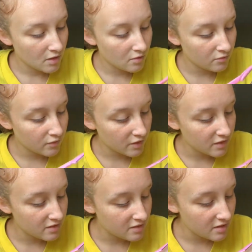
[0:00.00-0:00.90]
I don't
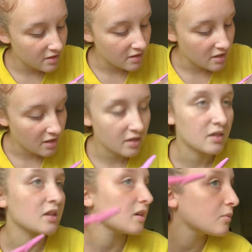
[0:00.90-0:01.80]
really see
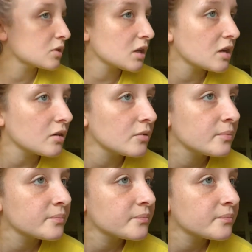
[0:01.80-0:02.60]
anything. What the hell?